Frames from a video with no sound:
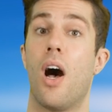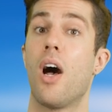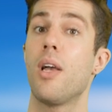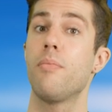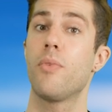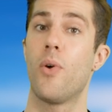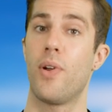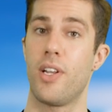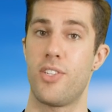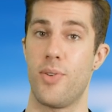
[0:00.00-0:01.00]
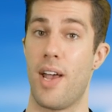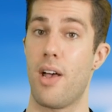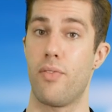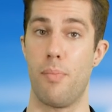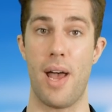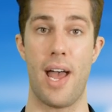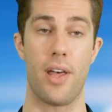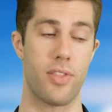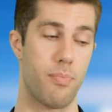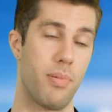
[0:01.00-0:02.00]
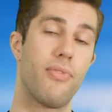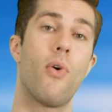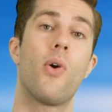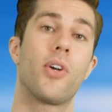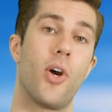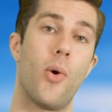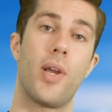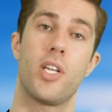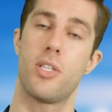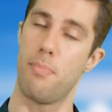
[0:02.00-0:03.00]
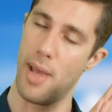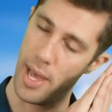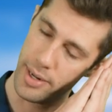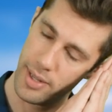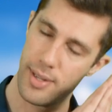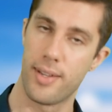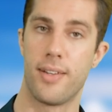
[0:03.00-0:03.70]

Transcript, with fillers: I'm going to have a bath before going to bed.